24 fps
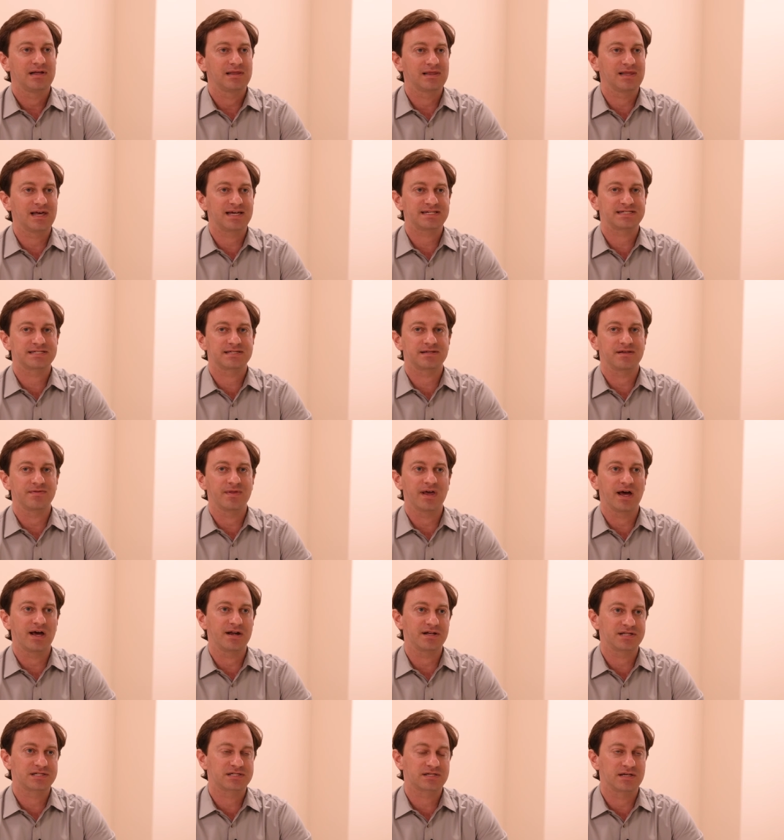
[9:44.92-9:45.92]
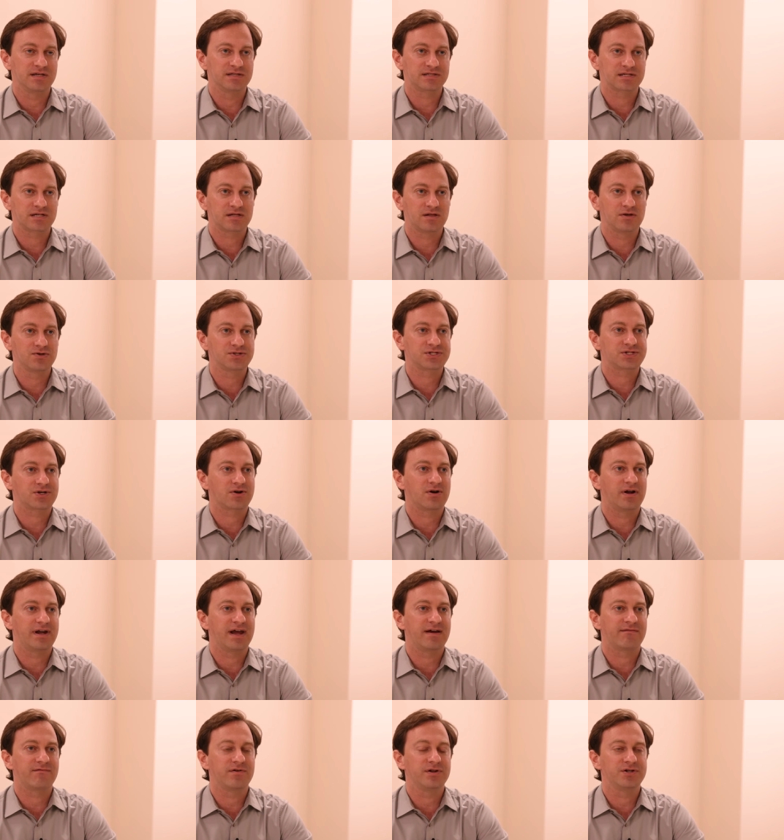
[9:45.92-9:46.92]
less than that. It's, it's closer on
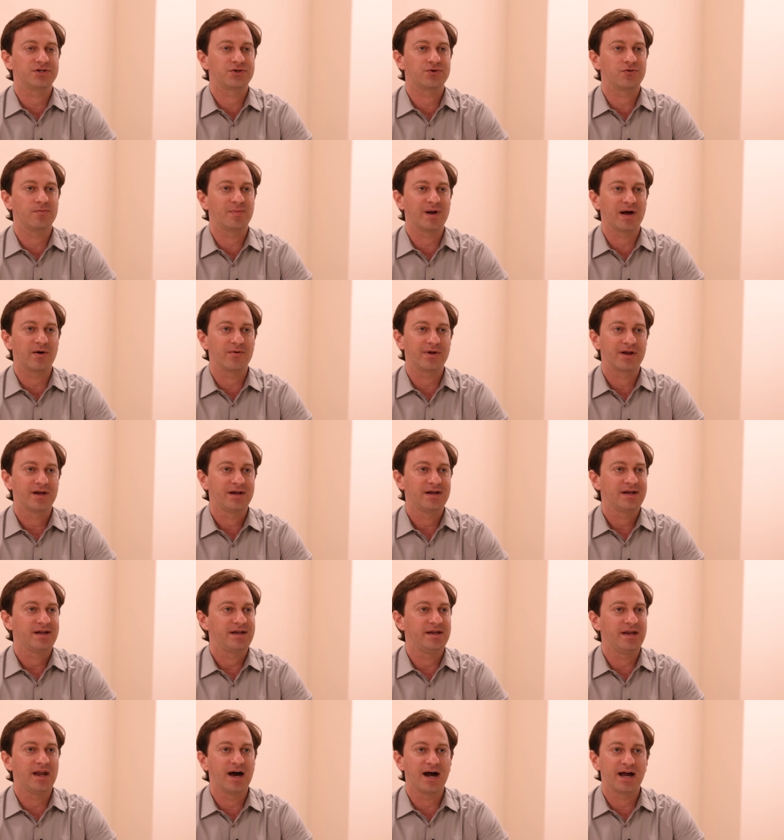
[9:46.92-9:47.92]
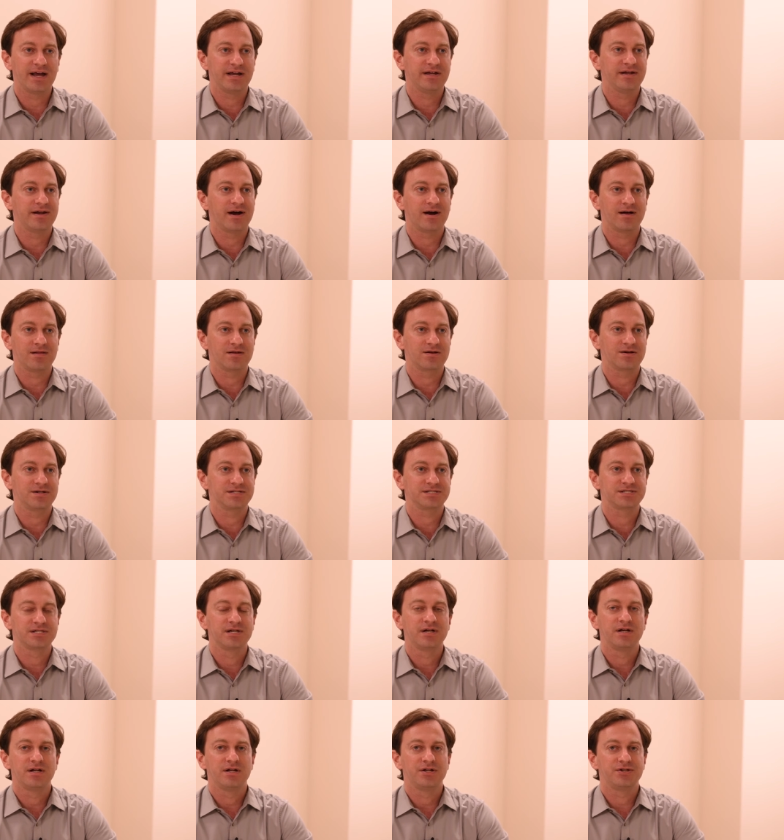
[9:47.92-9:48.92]
average to about $9.
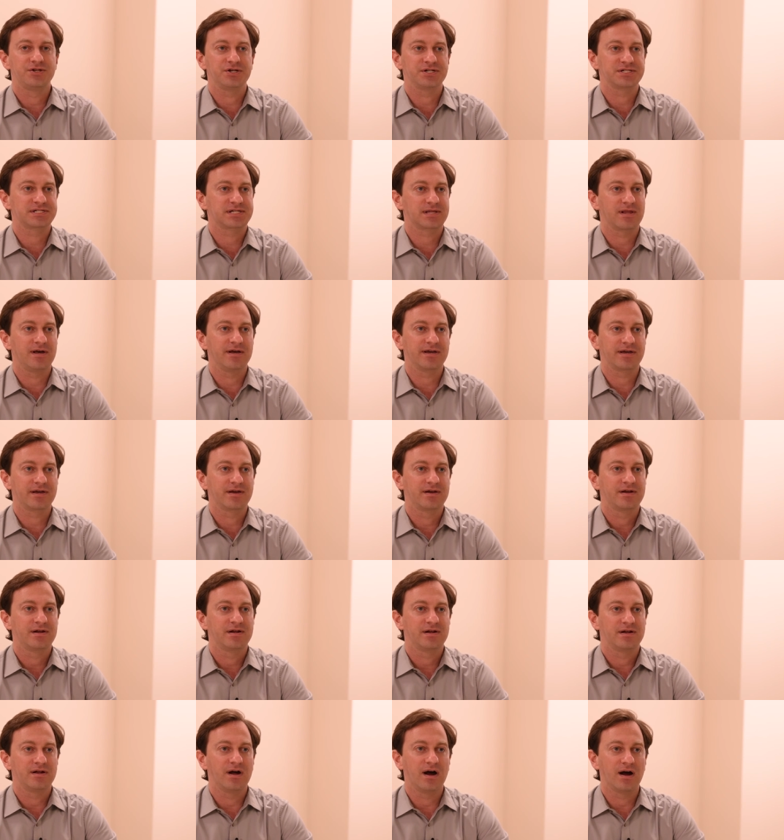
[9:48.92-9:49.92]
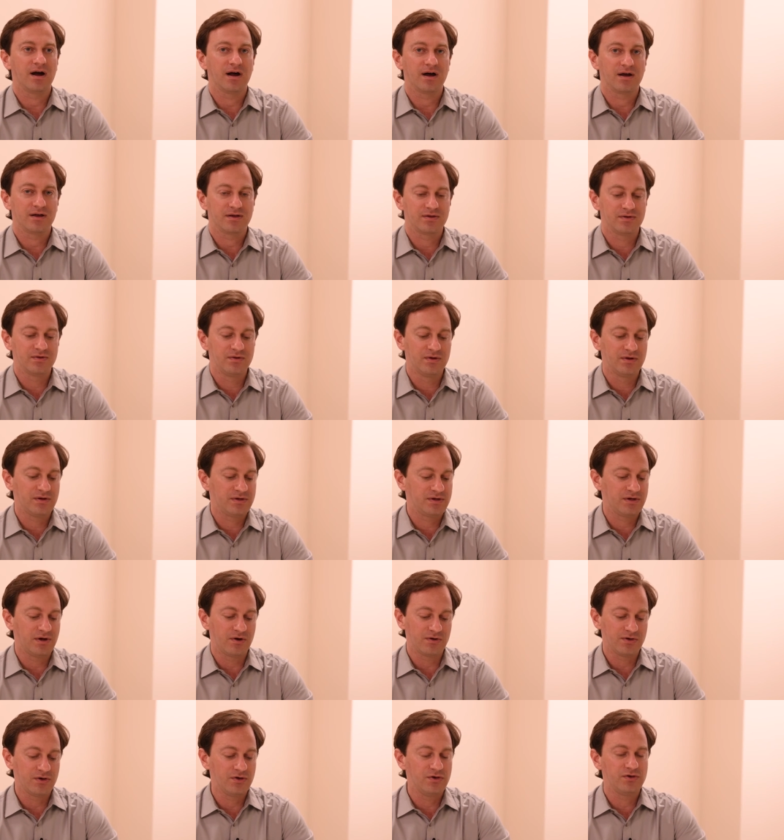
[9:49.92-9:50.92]
Just like uh, you
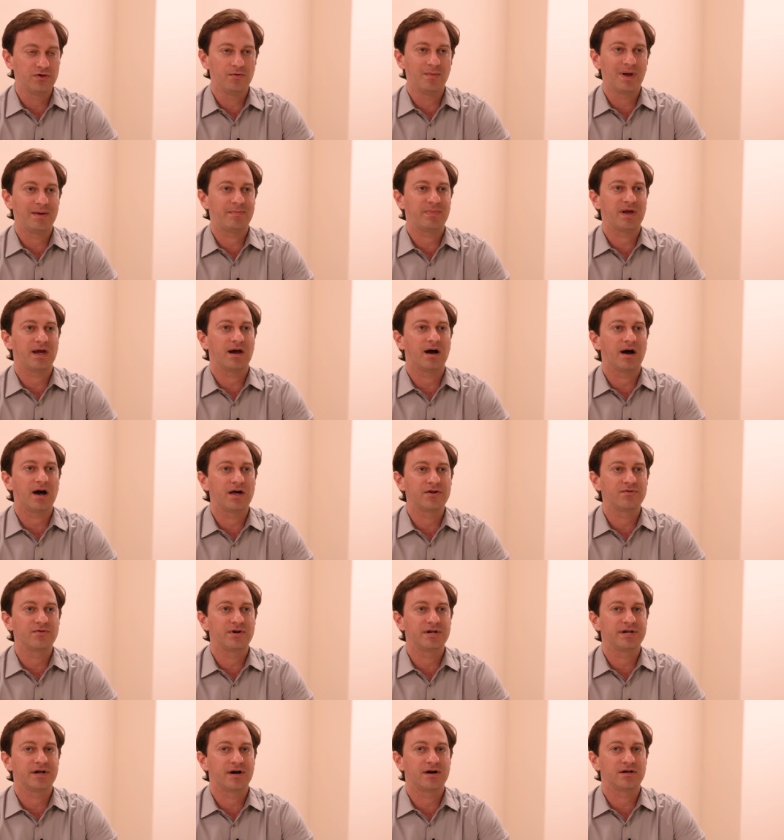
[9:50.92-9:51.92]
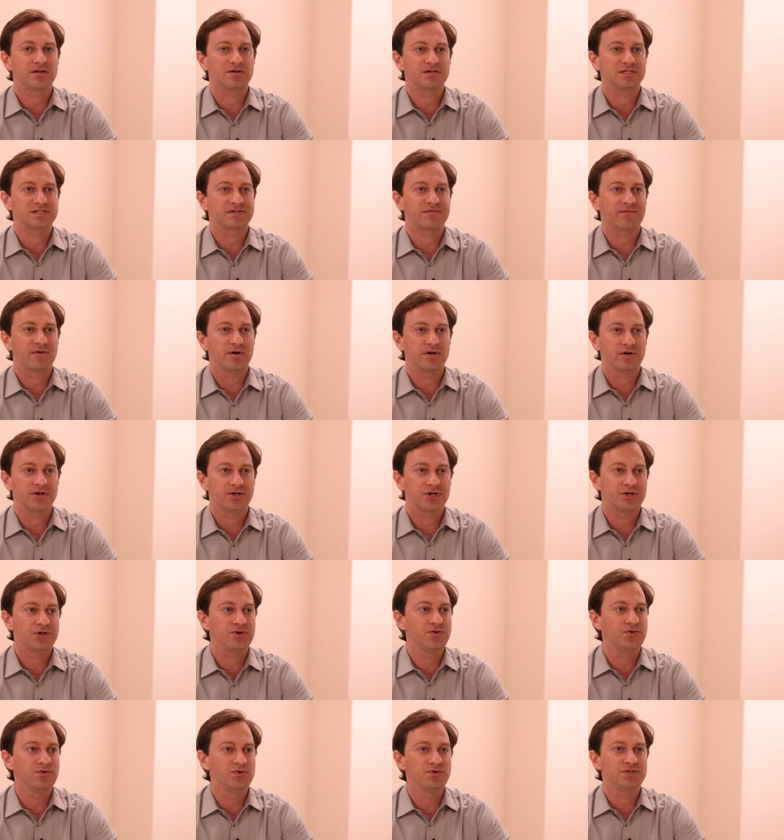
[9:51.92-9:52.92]
know, you, you may pay $100 for your
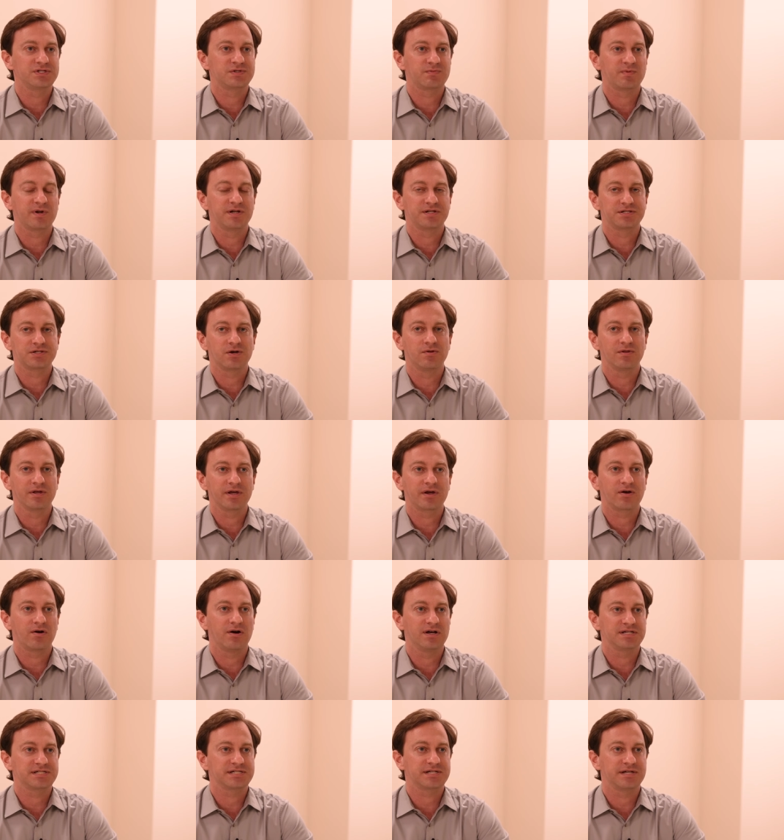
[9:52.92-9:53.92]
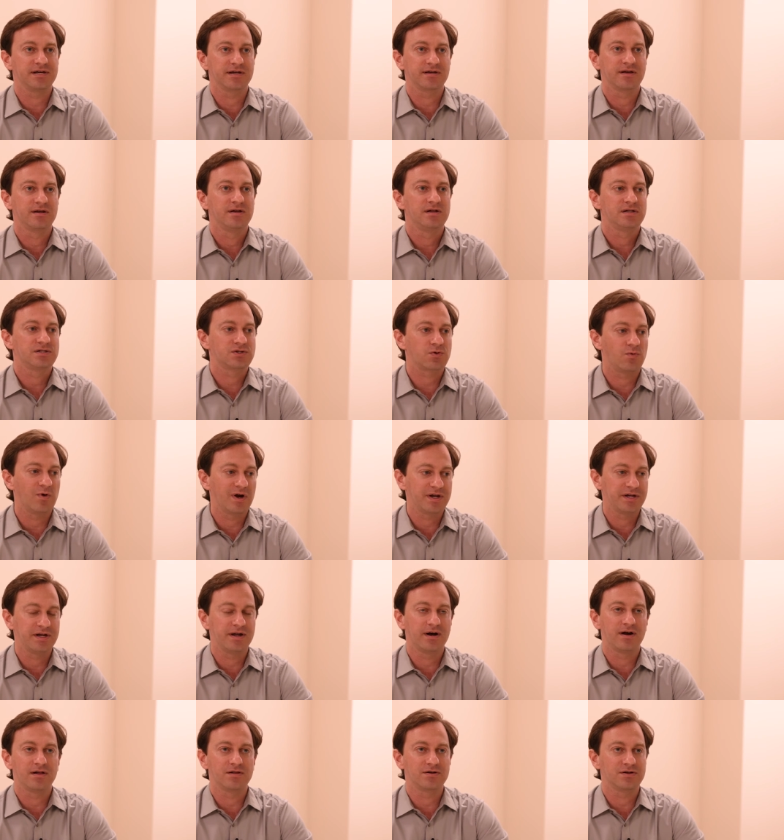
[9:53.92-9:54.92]
shoes, but it's only costing
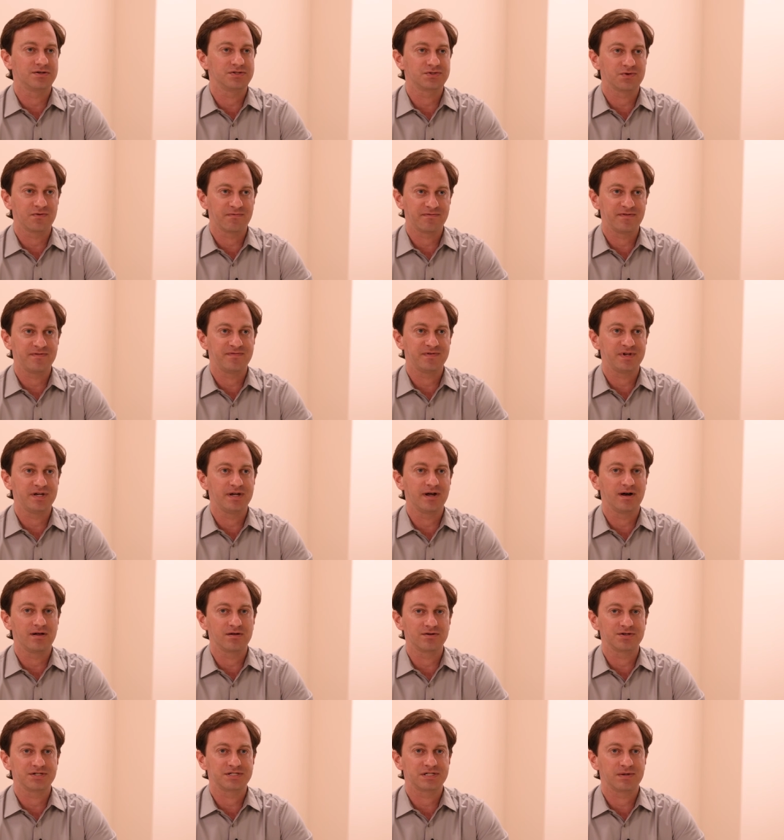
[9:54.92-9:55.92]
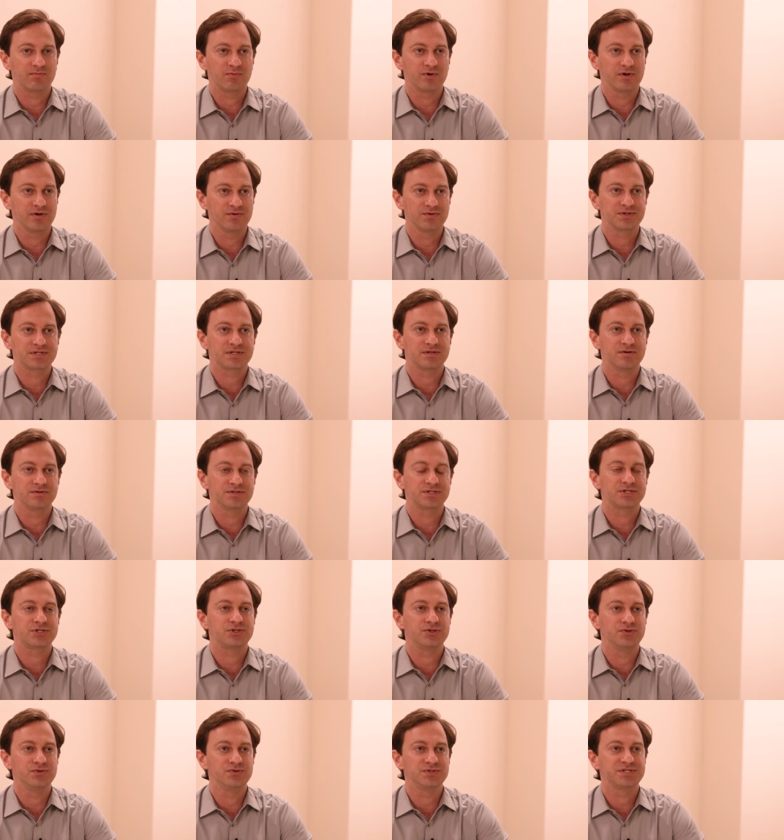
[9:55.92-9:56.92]
$20 or $50 to produce those
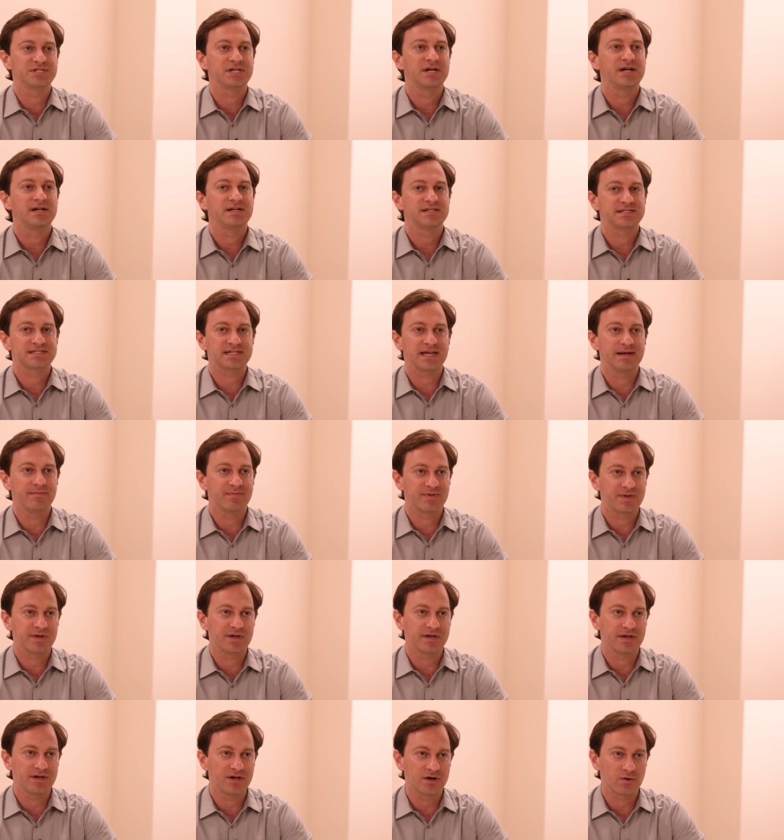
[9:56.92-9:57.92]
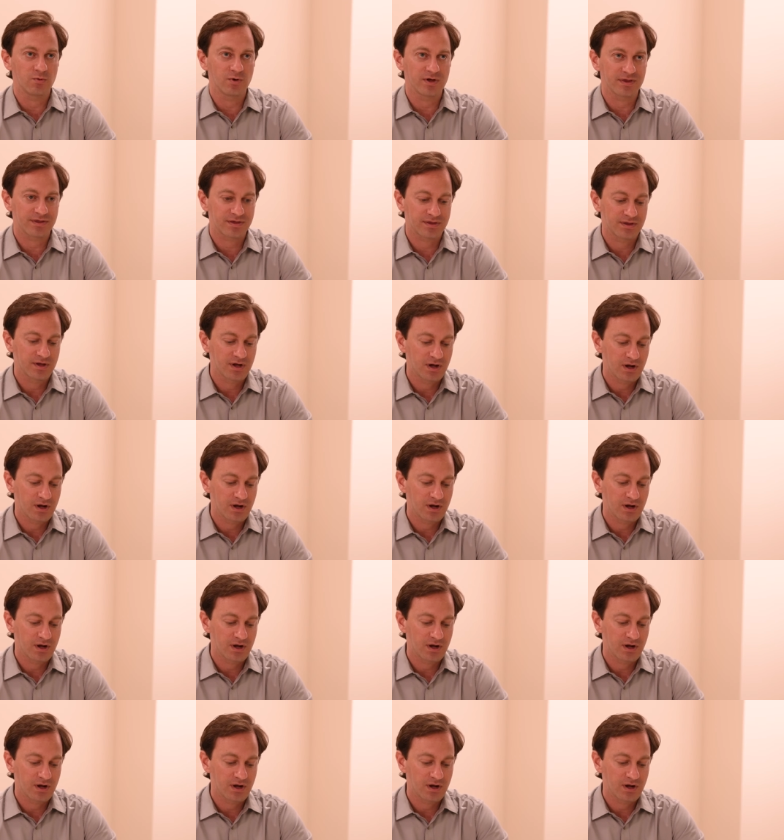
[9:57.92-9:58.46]
shoes. Same thing here with